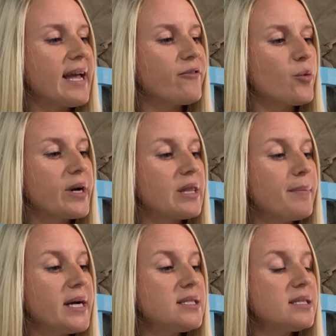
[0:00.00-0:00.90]
everyone in the
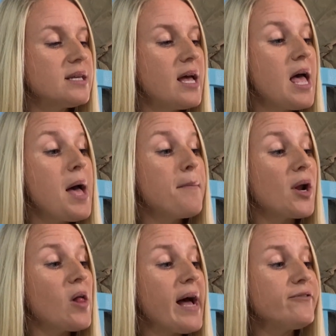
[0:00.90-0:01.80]
bus, "but
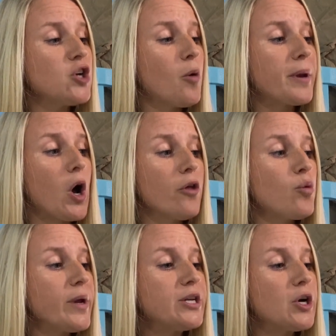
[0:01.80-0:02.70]
I'll have to open all the
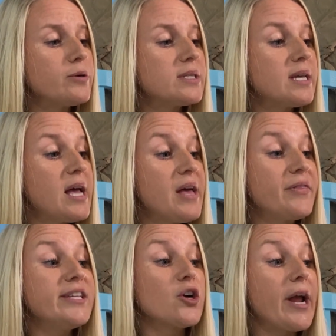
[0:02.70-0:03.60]
windows.
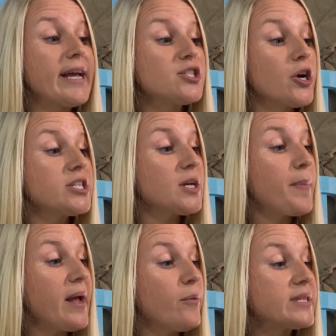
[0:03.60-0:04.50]
These are Antarctic
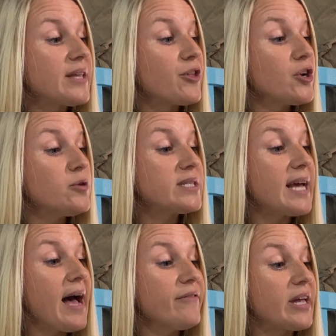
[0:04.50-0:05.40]
penguins, and they're used to
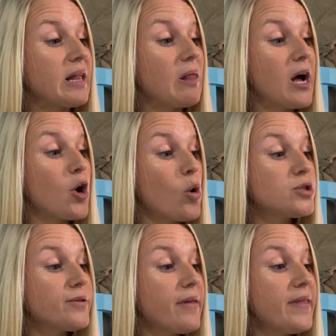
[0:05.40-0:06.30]
having it a lot
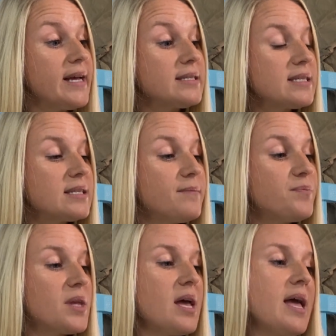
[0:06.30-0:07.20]
colder than this."
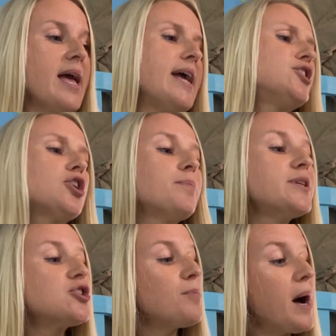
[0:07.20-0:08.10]
It took
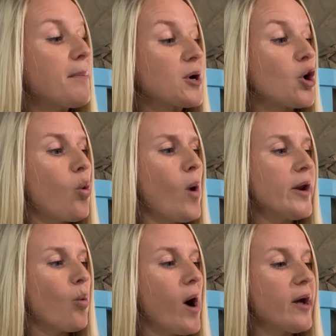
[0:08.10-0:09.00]
Mr. Popper quite
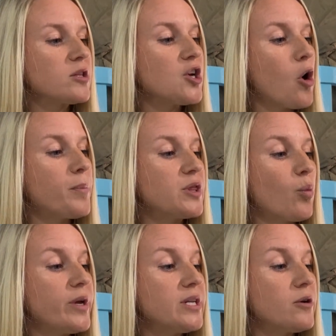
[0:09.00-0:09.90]
a while to open the
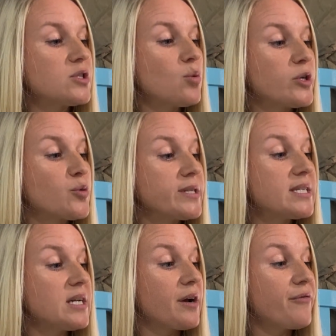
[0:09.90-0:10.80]
windows, which were
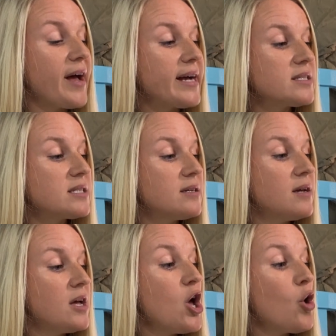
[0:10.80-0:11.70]
stuck fast.
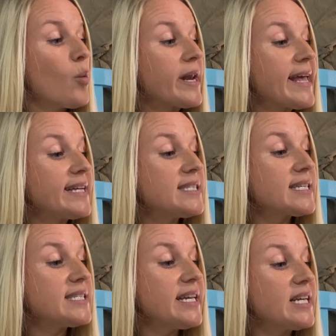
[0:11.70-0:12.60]
When he had
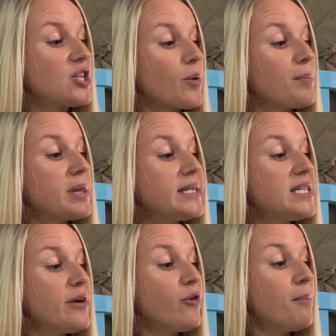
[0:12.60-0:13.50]
succeeded, there were
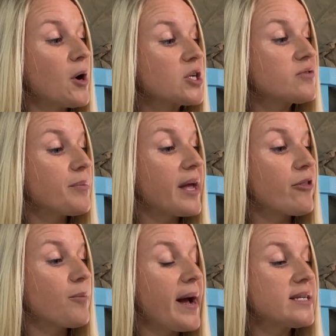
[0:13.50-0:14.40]
plenty of remarks from the
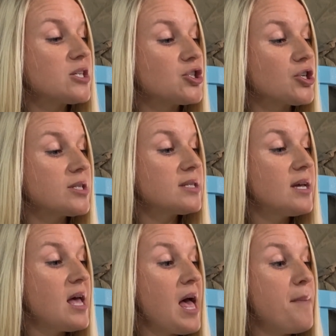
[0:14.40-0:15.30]
other passengers.
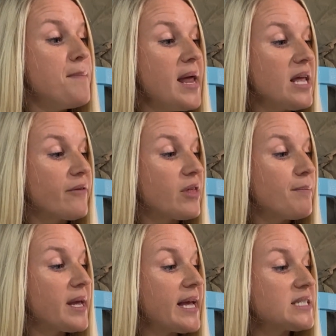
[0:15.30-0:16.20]
Many of them
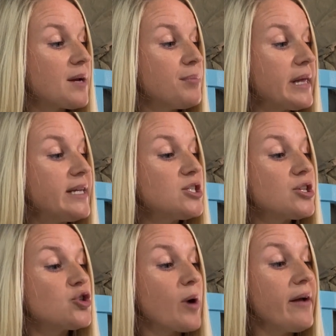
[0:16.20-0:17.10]
began to complain to
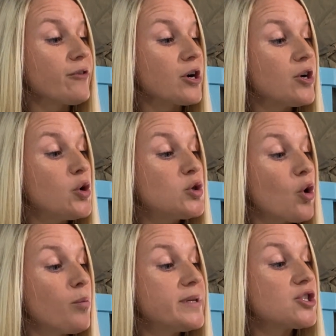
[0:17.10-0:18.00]
the driver, who
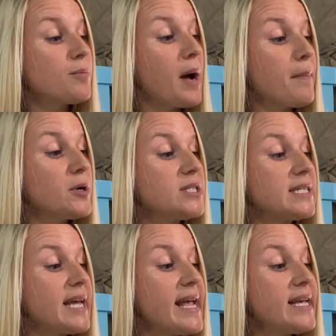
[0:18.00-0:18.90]
told Mr. Popper to
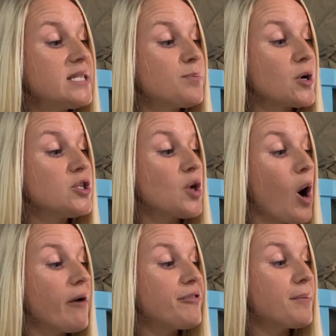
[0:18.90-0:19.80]
take his birds
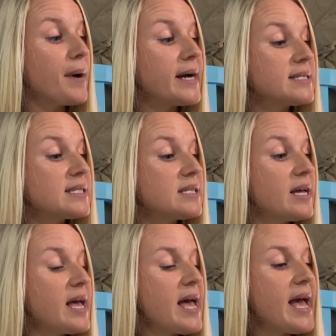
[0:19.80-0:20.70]
off the bus.
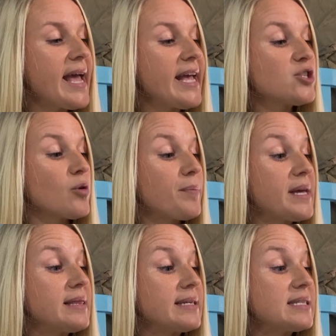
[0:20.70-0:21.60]
He had to
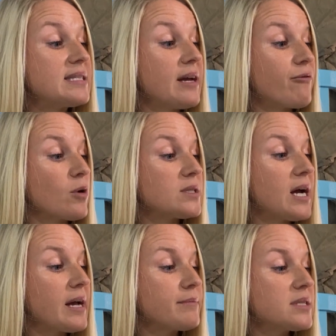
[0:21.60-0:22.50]
repeat this several
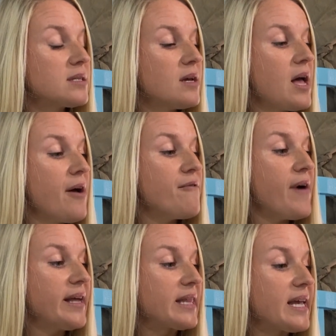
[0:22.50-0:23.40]
times.
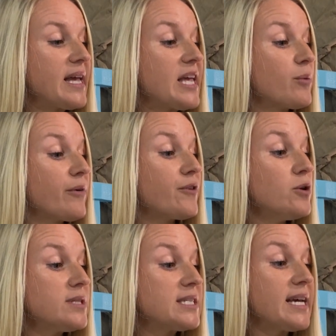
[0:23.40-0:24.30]
Finally, he
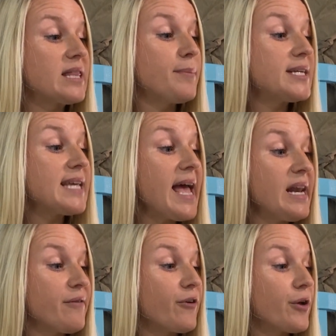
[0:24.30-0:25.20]
refused to take the bus
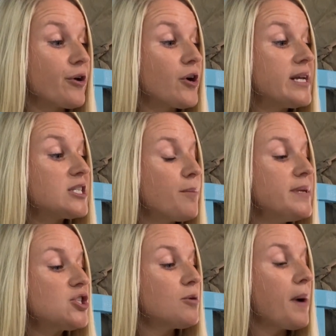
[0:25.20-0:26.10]
any farther until
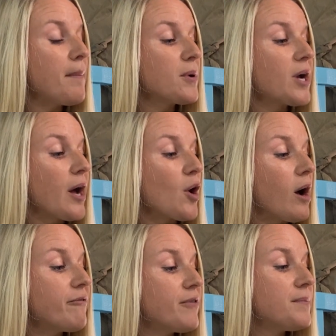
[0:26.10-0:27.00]
Mr. Popper got
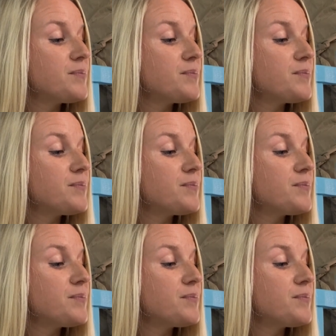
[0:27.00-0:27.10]
off.